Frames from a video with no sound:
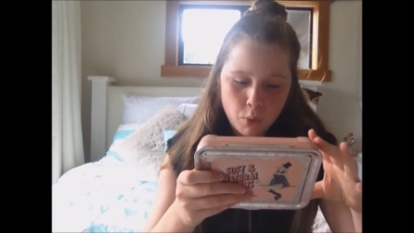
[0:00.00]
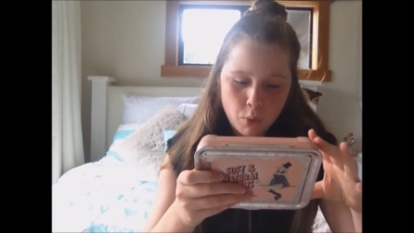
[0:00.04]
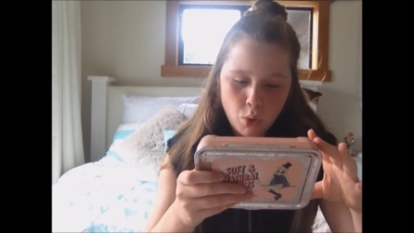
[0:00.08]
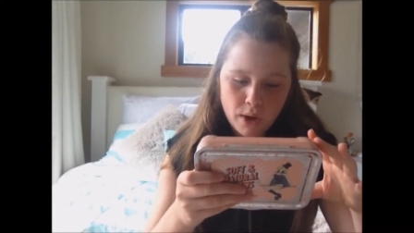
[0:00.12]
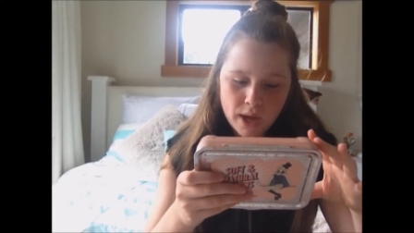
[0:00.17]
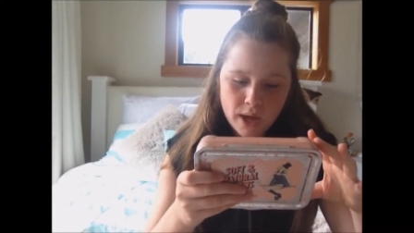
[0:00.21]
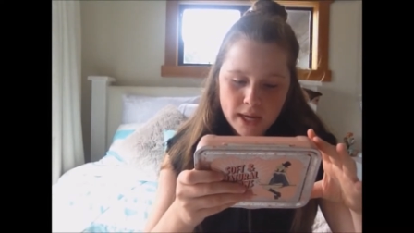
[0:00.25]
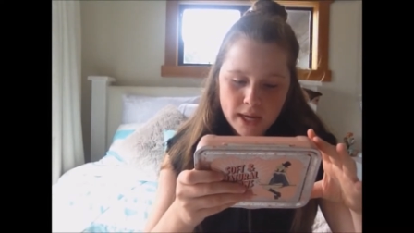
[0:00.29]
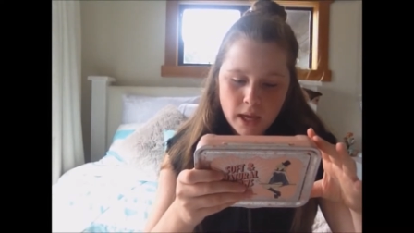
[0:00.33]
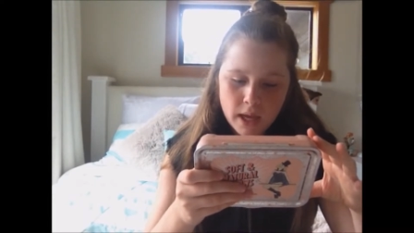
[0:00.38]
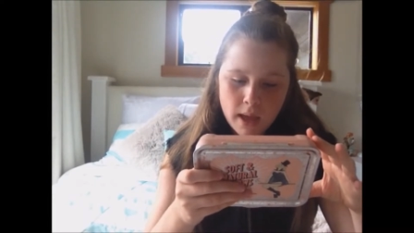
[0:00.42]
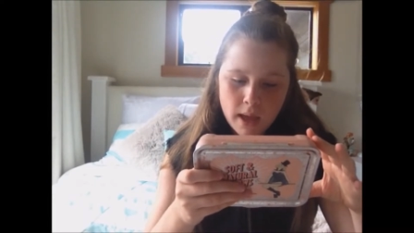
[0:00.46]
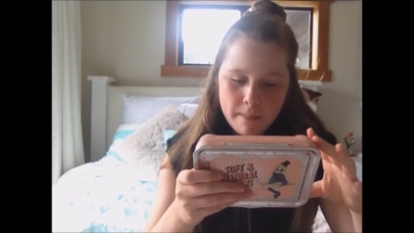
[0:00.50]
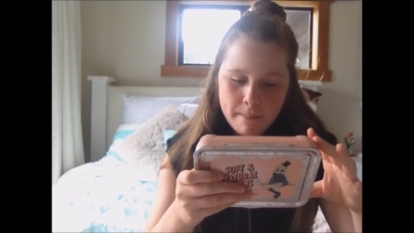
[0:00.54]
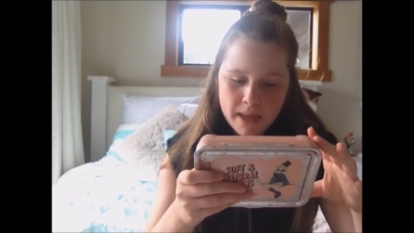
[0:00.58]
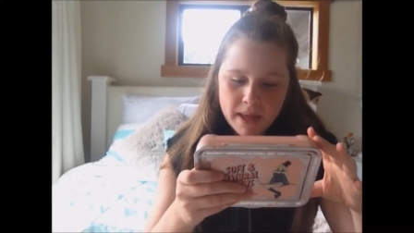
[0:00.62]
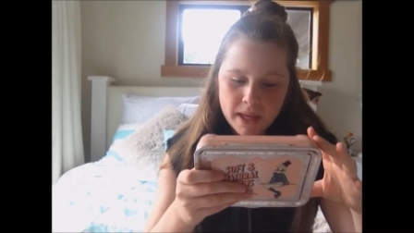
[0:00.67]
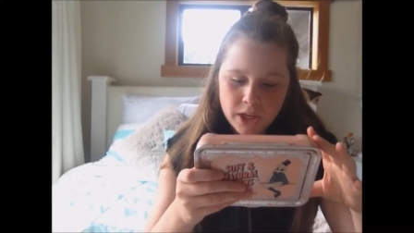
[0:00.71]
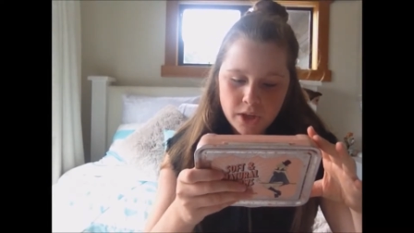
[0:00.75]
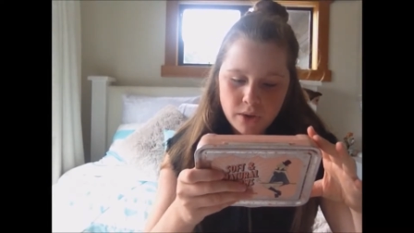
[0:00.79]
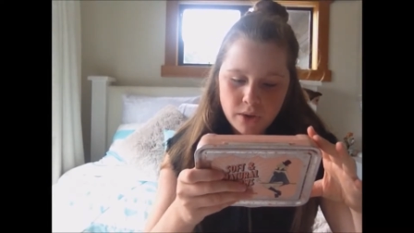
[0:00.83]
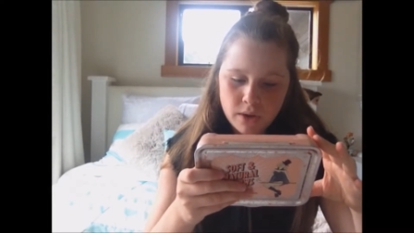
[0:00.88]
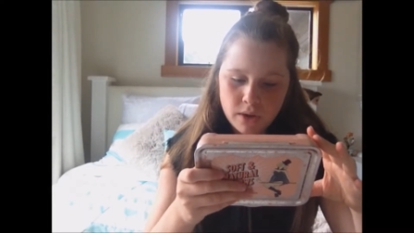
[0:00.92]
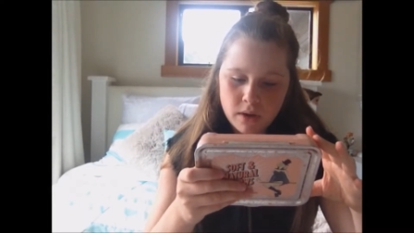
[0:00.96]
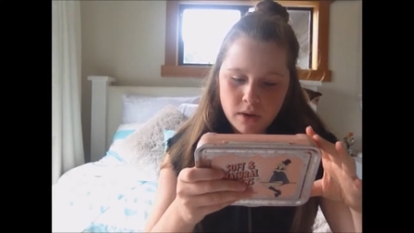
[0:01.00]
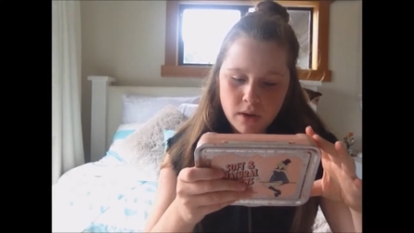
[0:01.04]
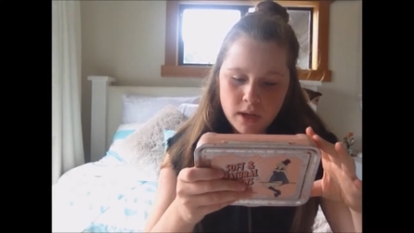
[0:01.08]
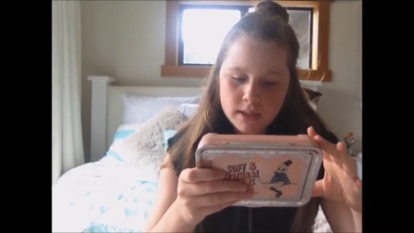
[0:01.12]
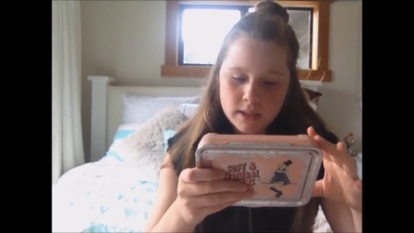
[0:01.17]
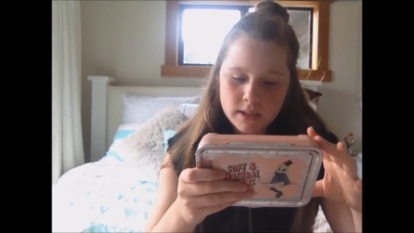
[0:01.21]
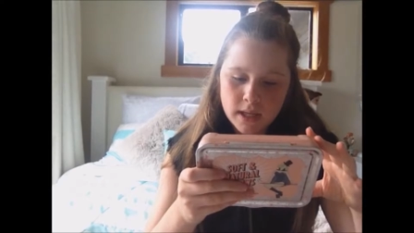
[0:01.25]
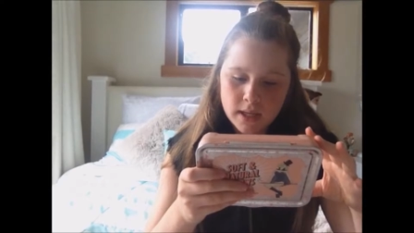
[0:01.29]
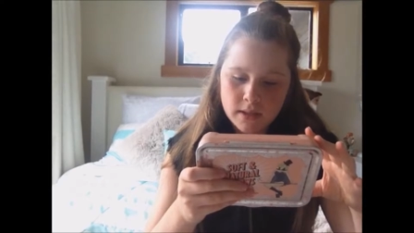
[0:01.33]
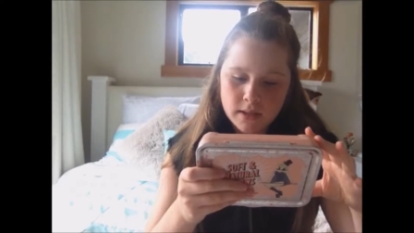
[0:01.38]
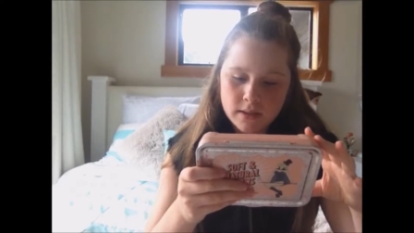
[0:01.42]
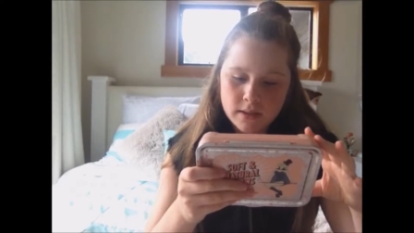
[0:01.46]
precaution
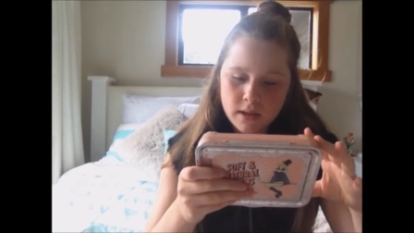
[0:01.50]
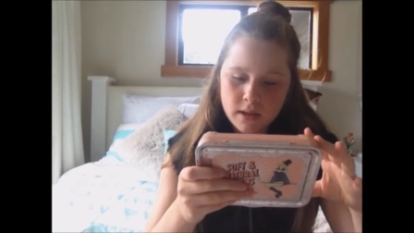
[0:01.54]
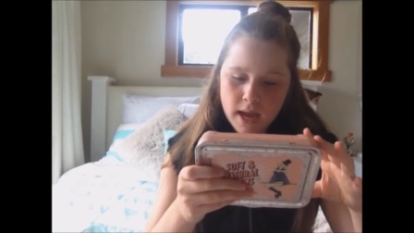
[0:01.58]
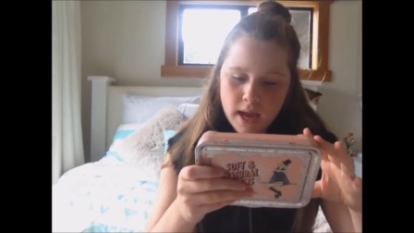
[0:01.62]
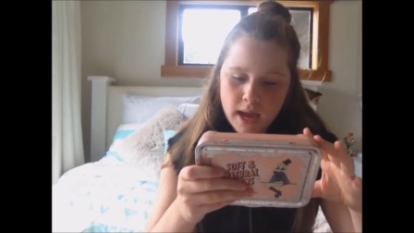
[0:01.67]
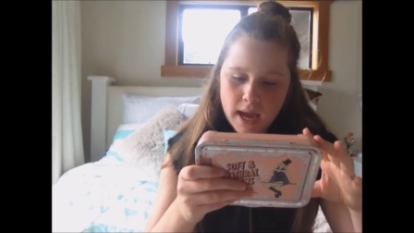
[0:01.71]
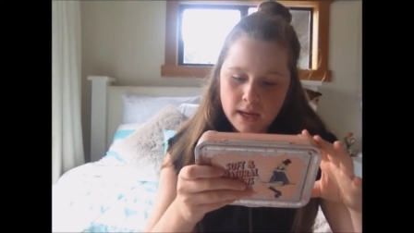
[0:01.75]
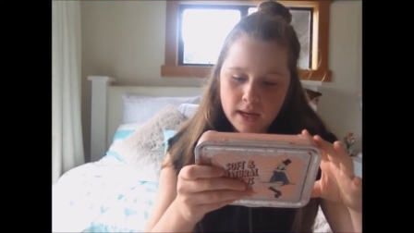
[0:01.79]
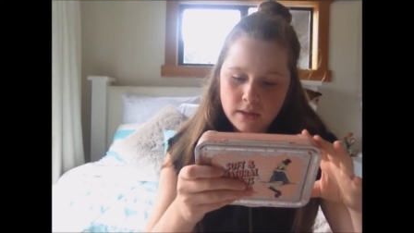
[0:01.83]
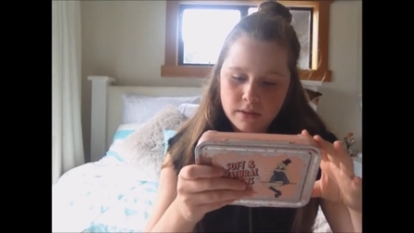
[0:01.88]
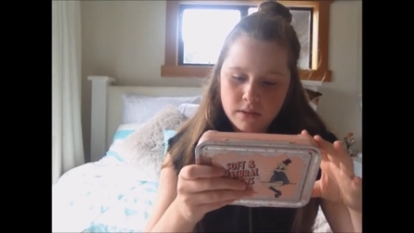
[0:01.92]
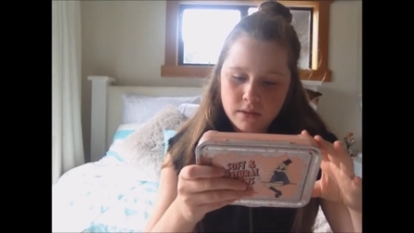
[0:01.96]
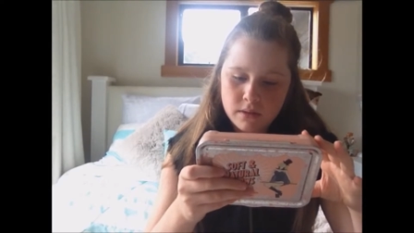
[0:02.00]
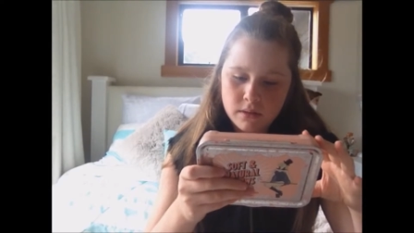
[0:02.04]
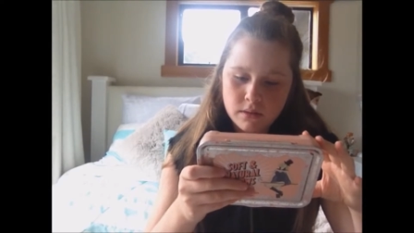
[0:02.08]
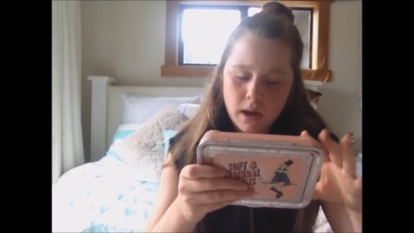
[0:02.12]
this and